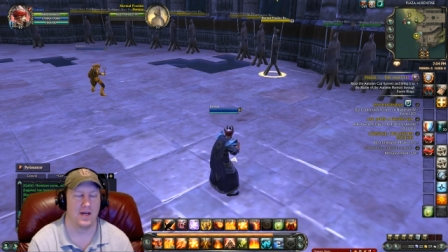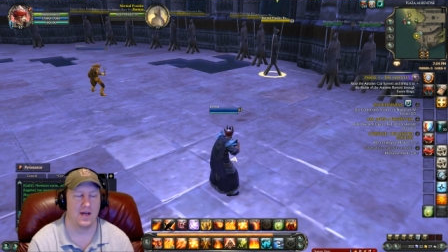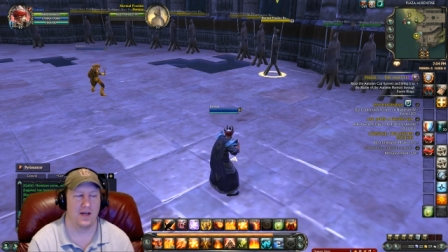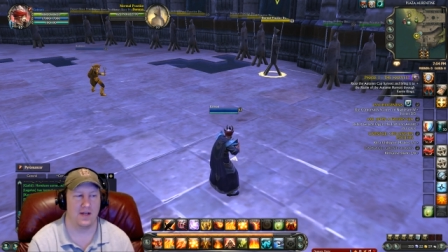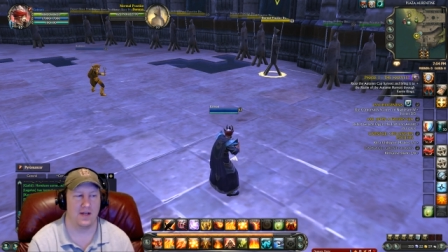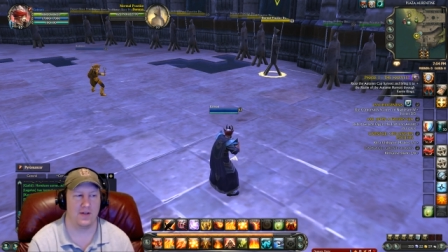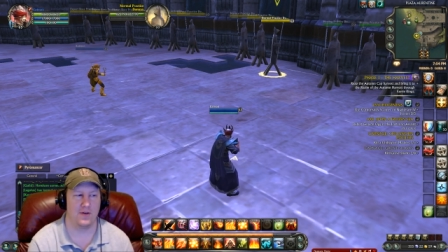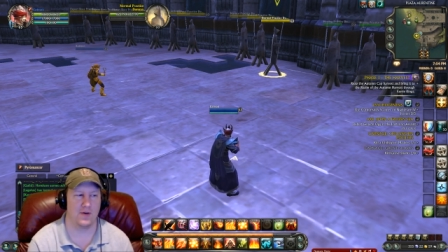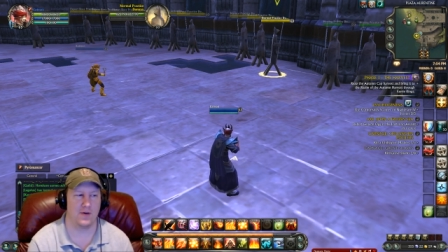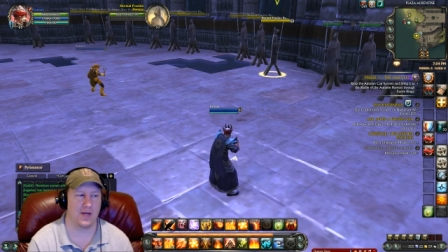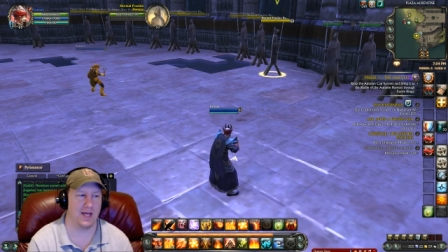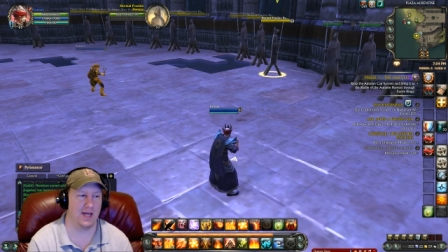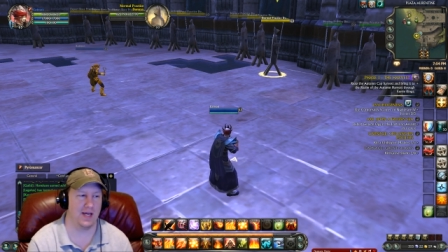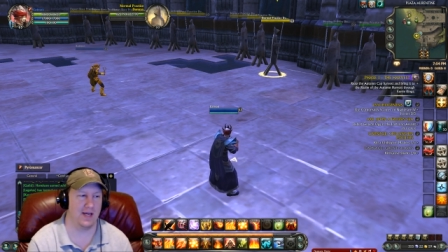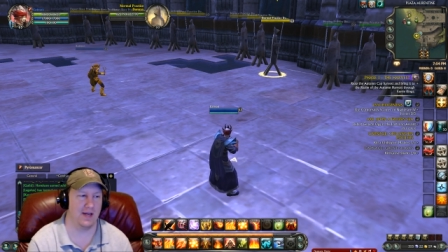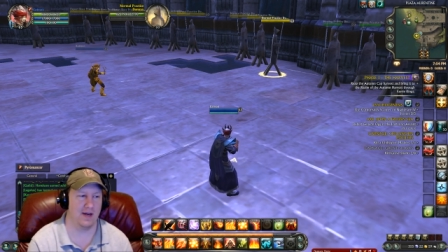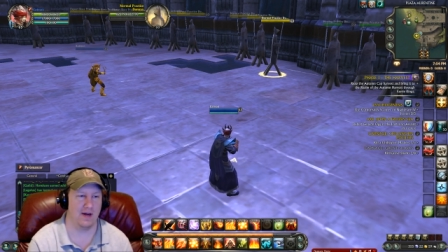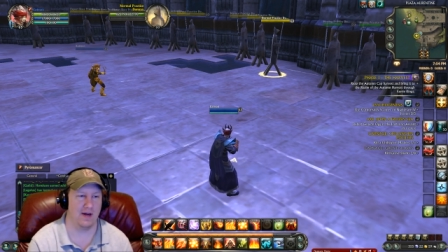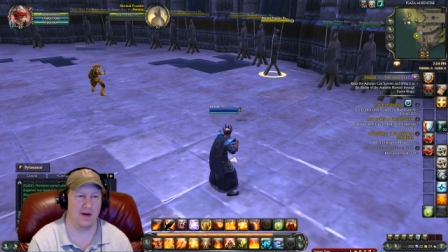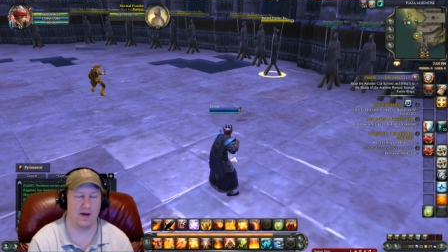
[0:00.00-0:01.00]
You
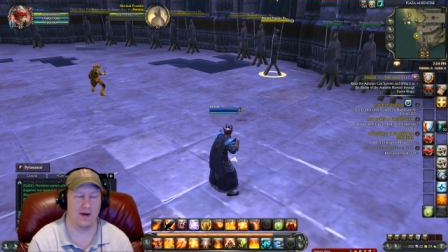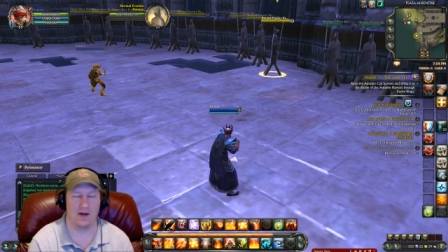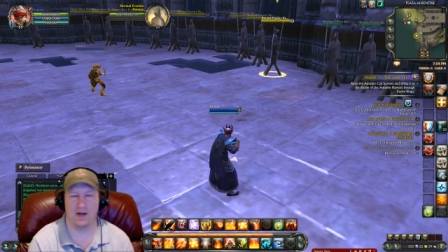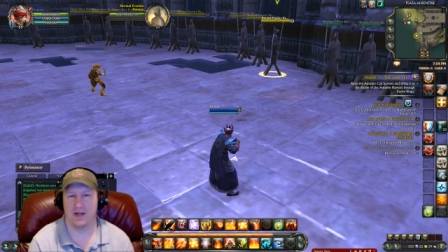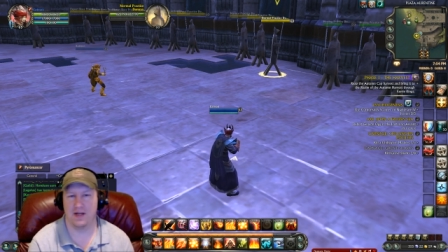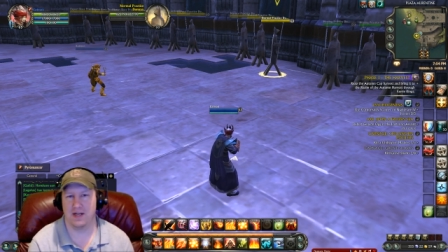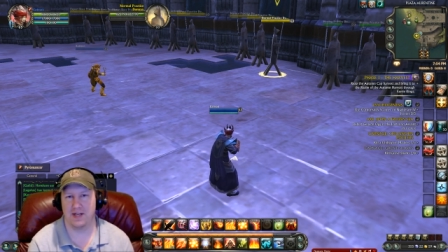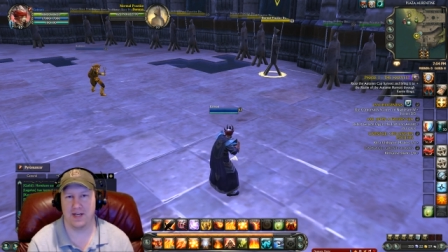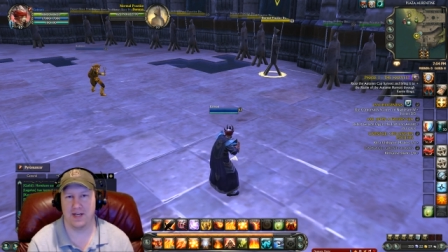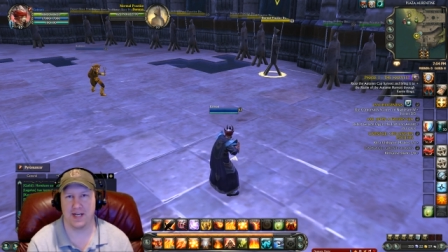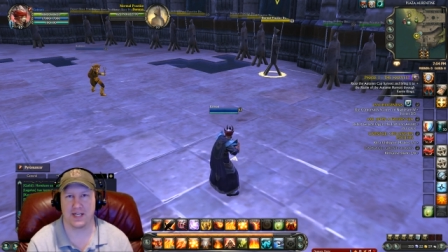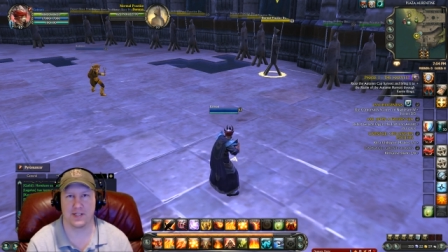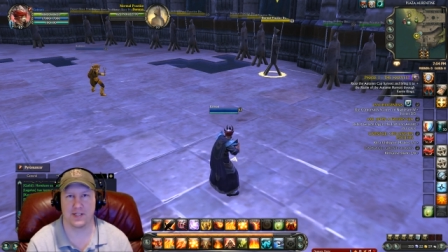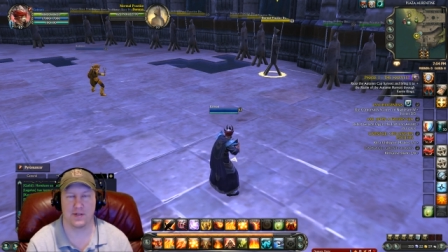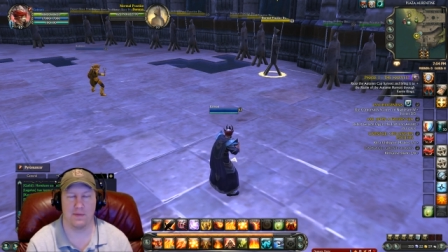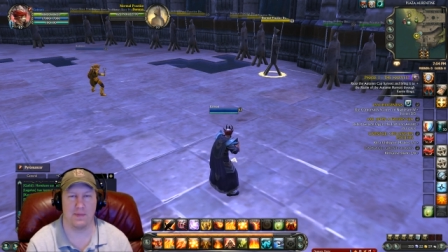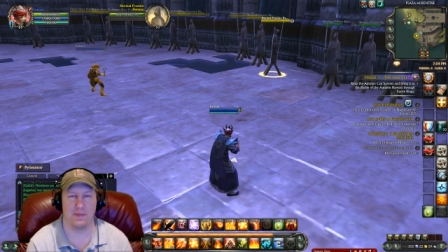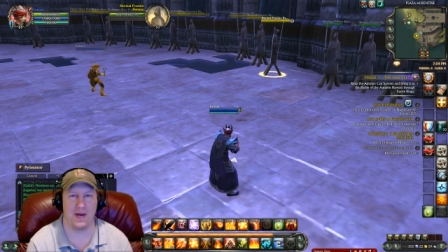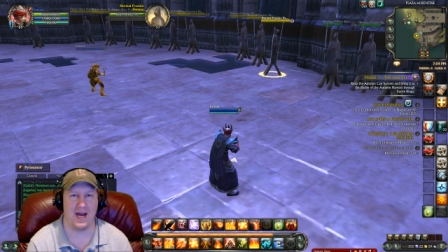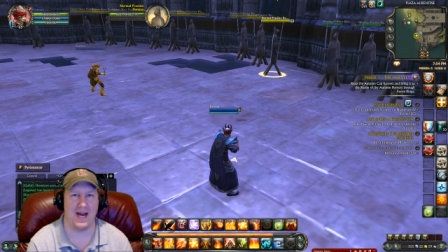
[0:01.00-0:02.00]
get an
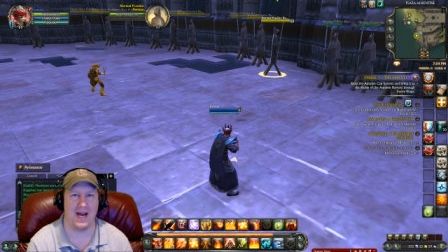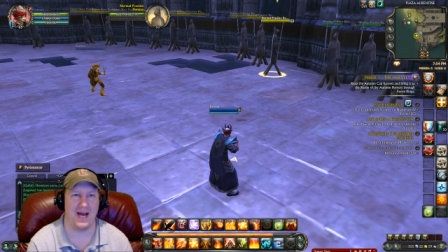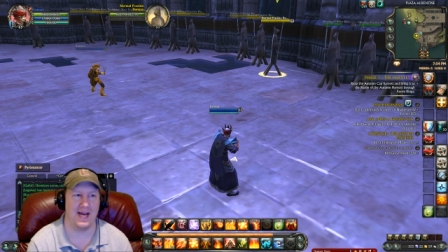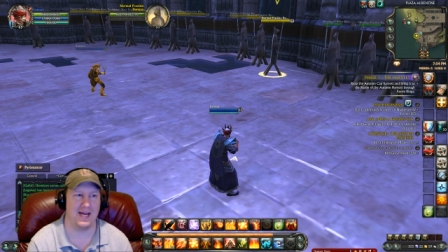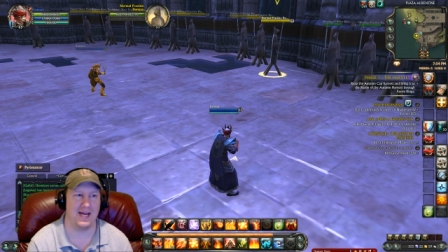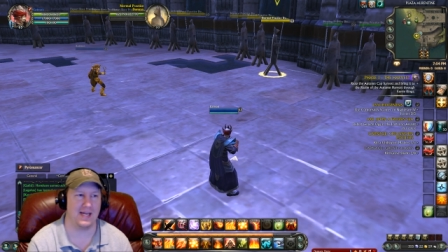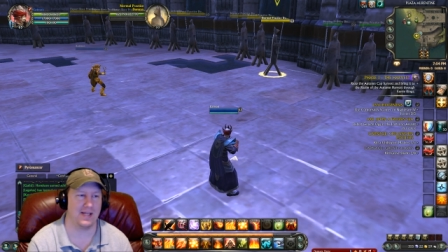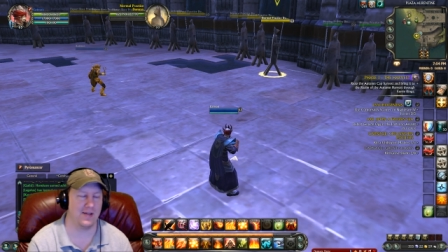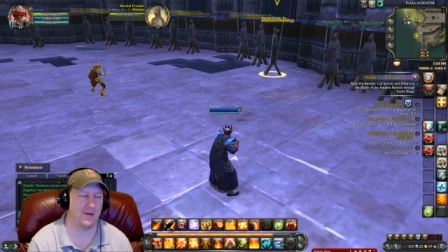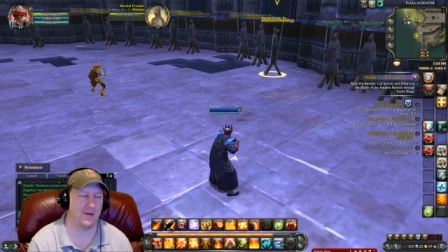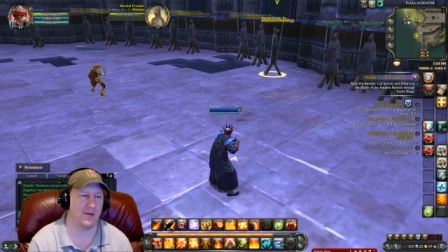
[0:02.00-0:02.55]
extra bag,